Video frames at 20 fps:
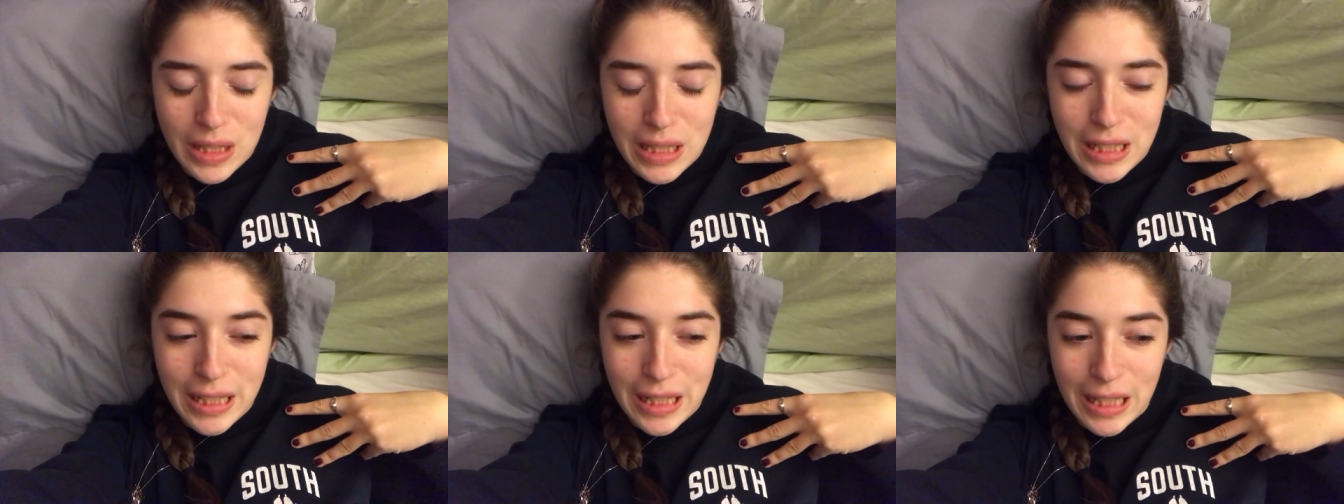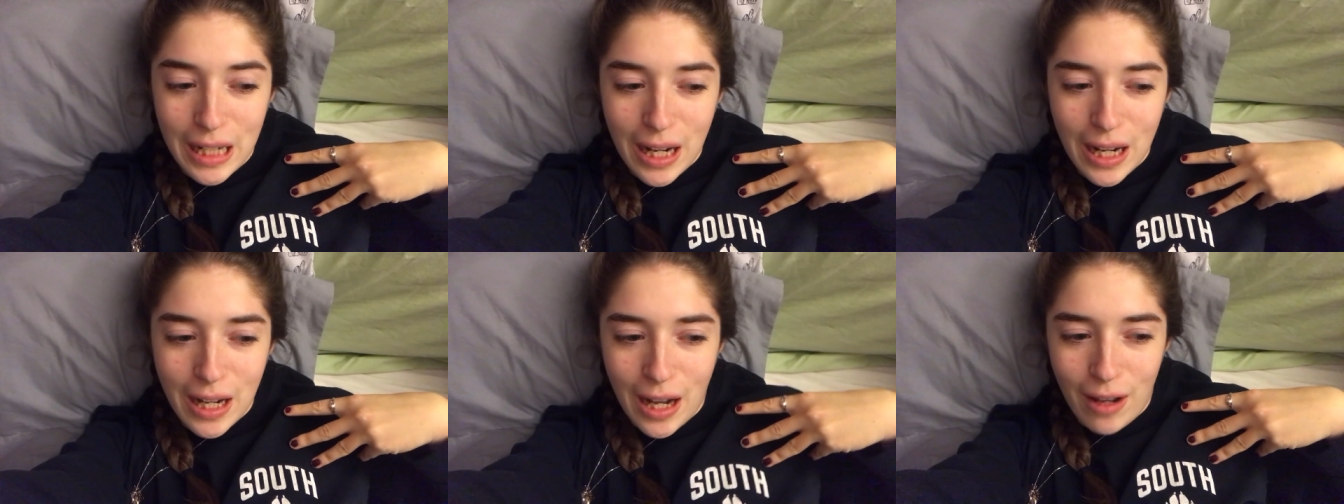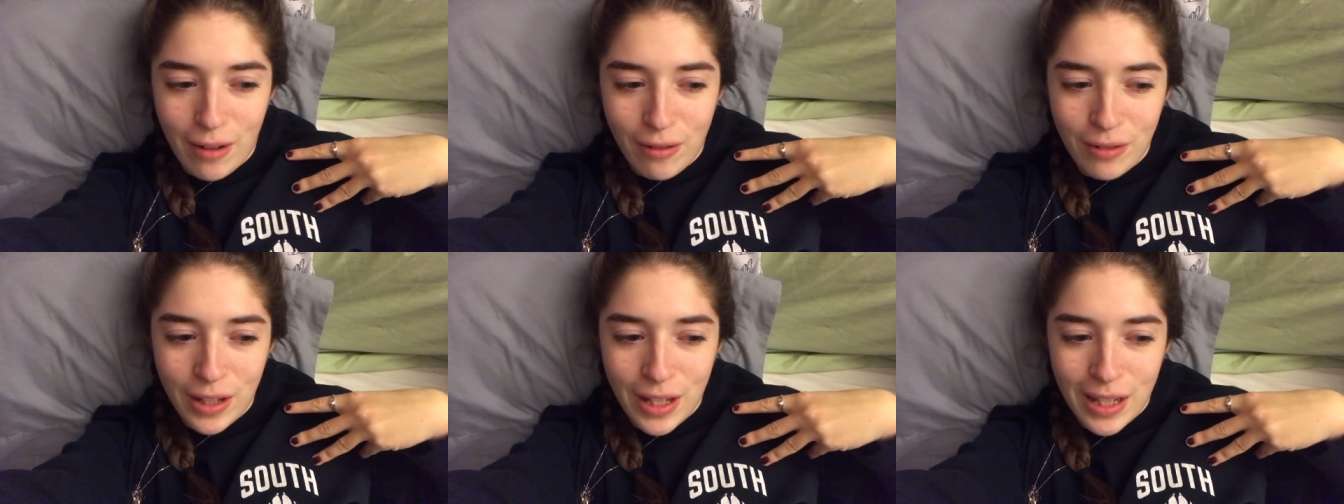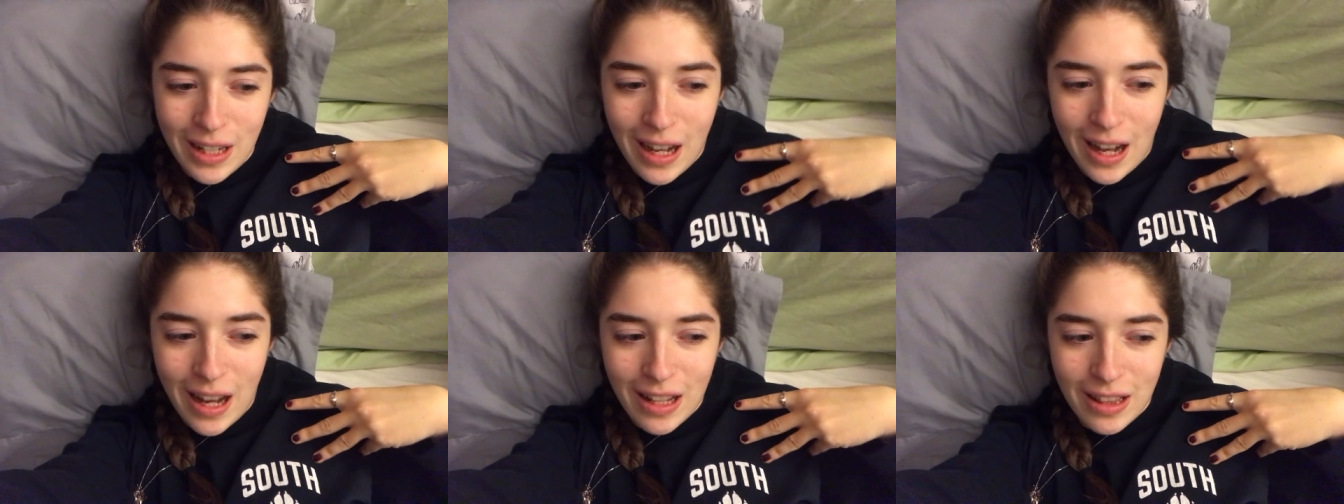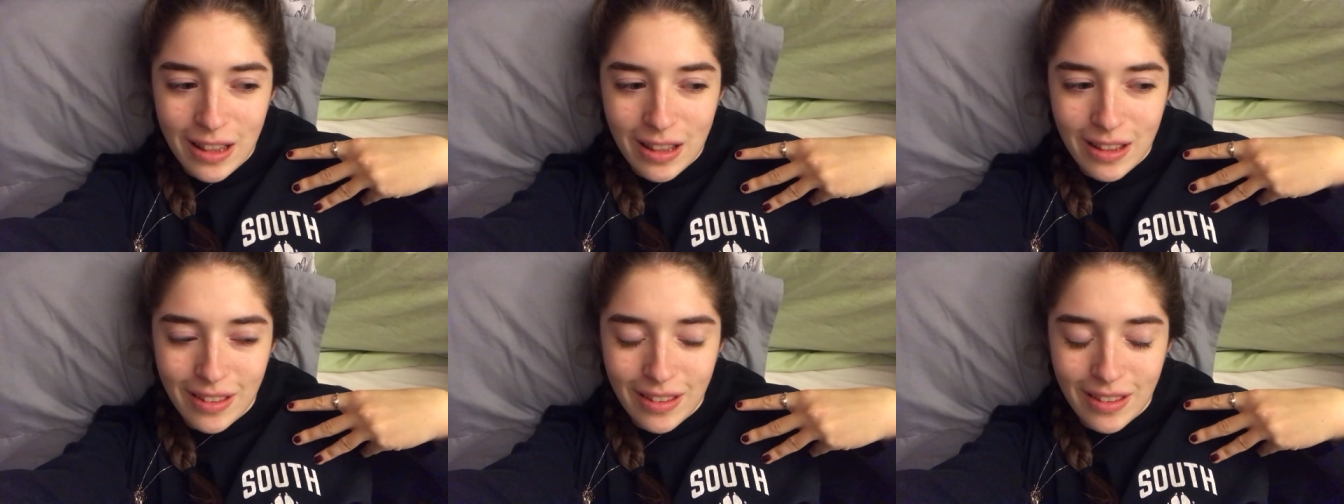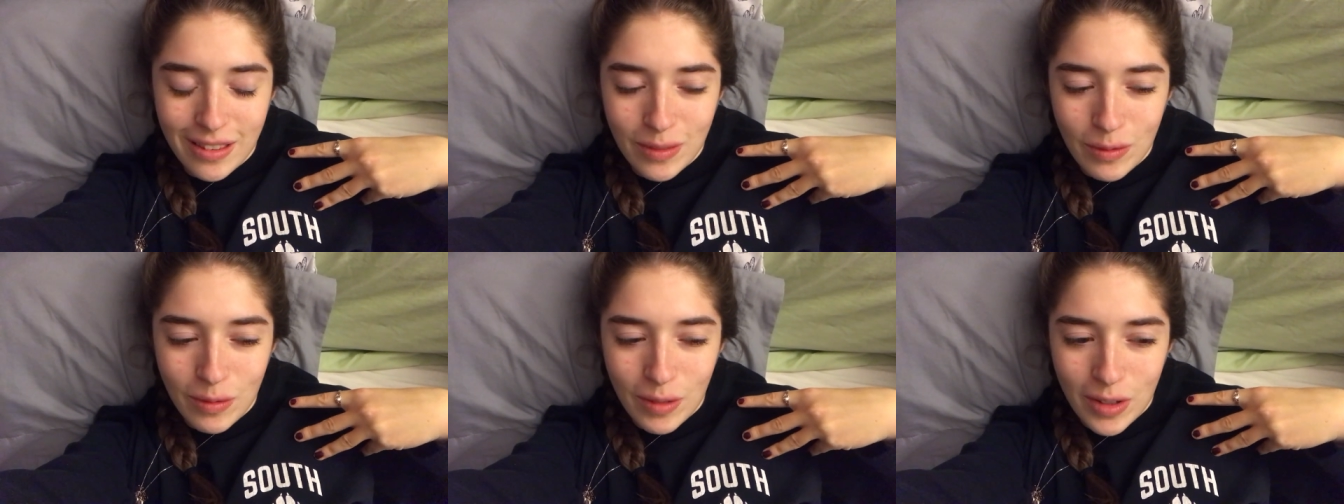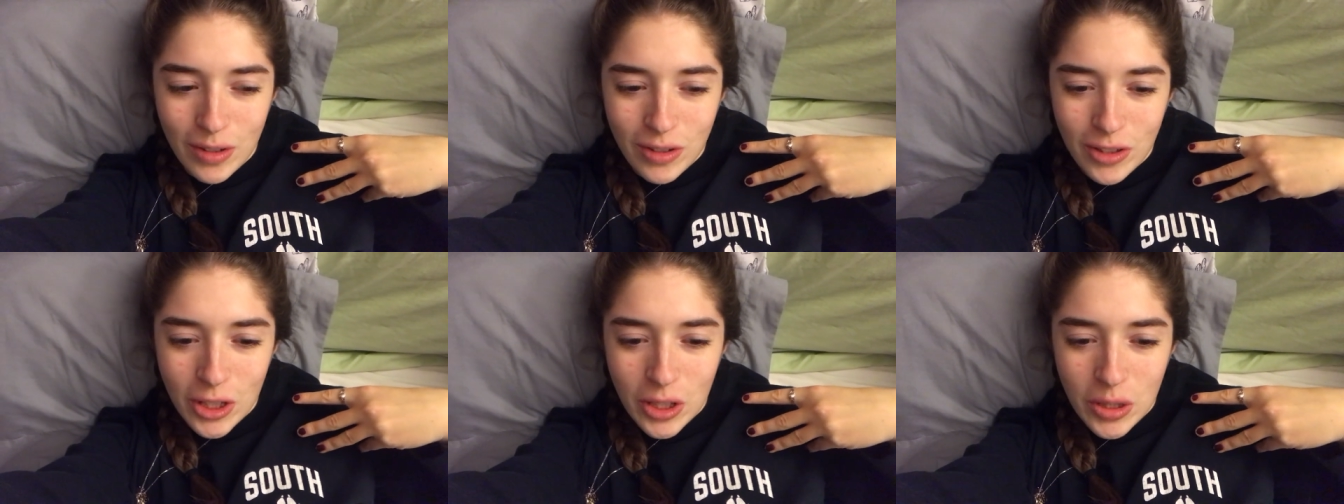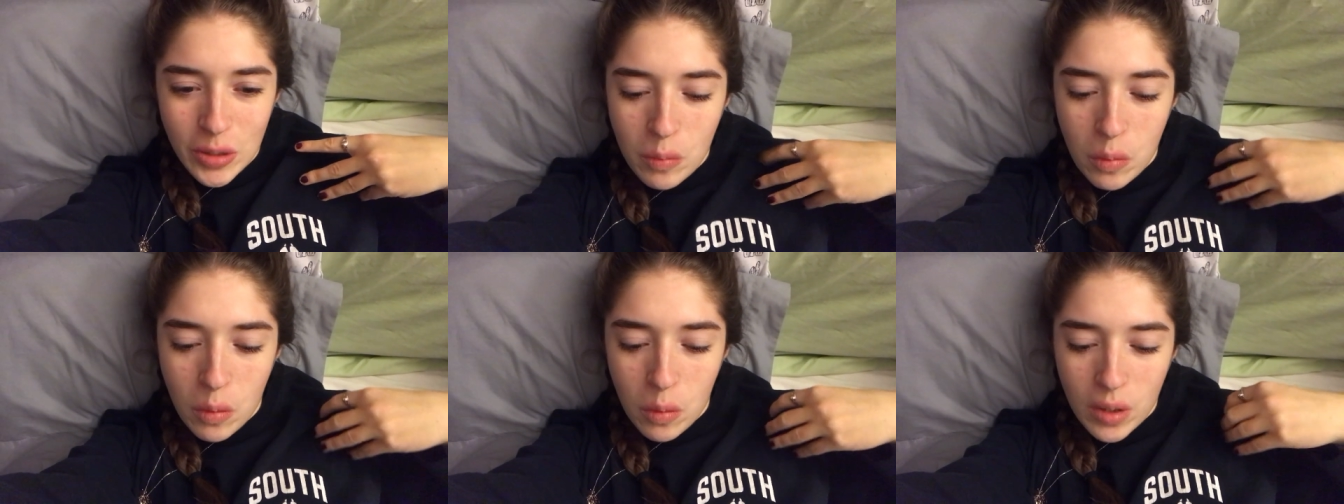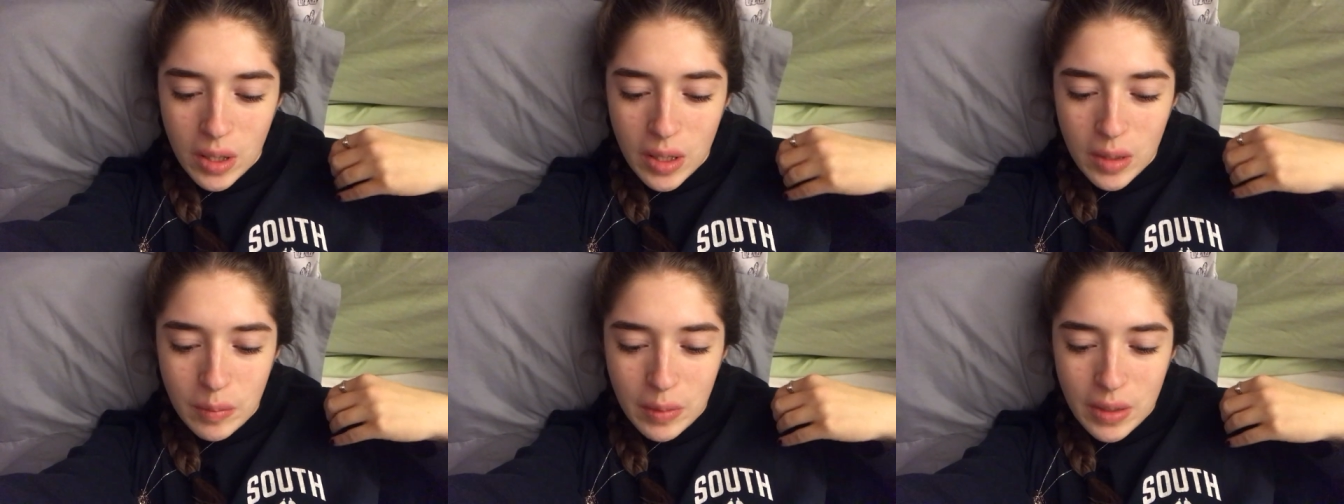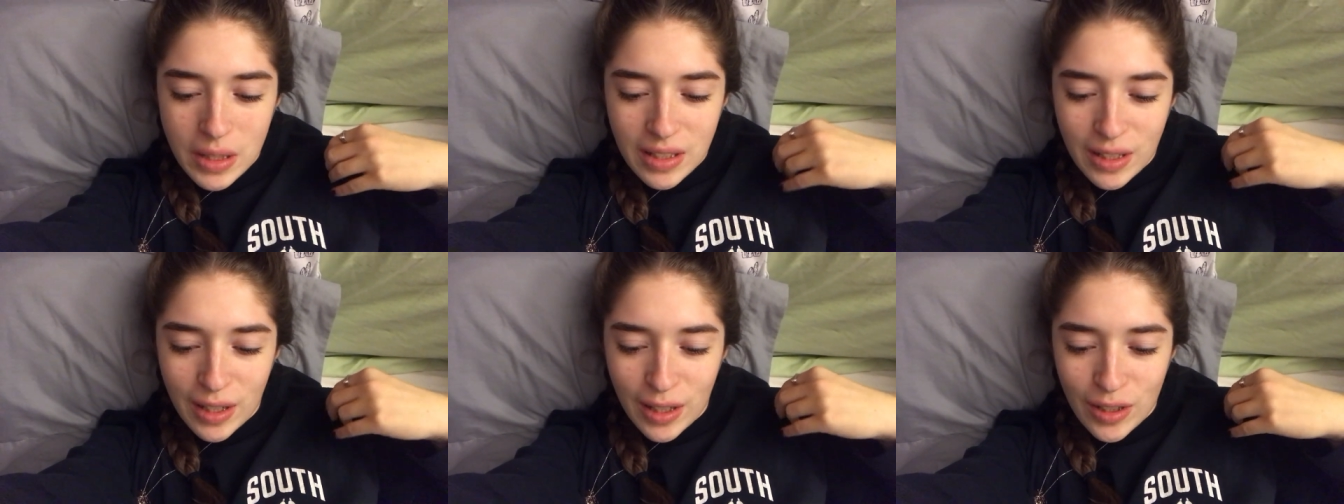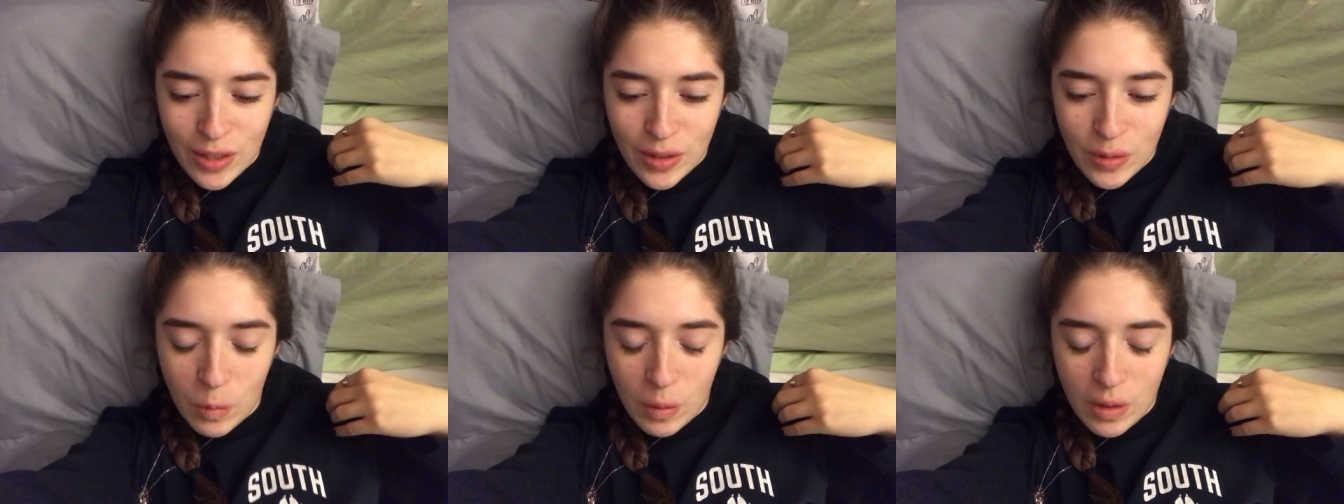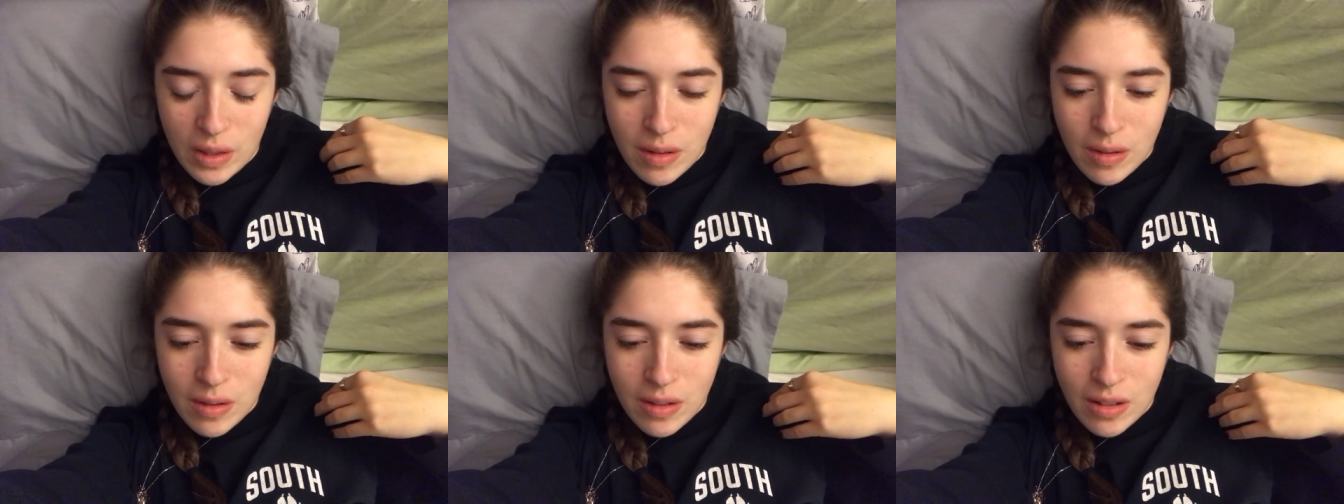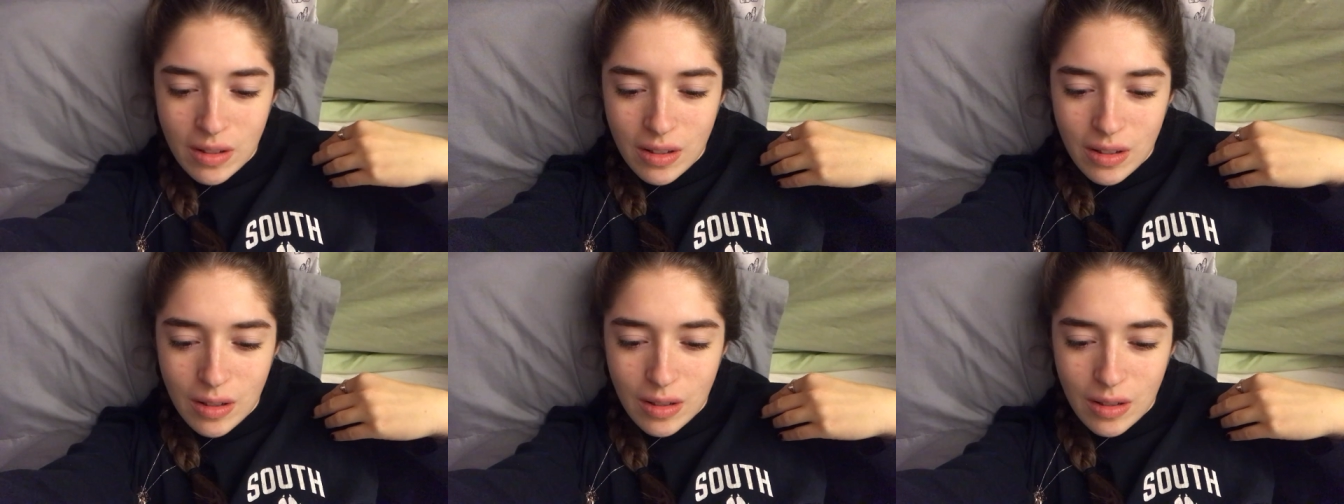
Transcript: DNF it at a certain point because I just wasn't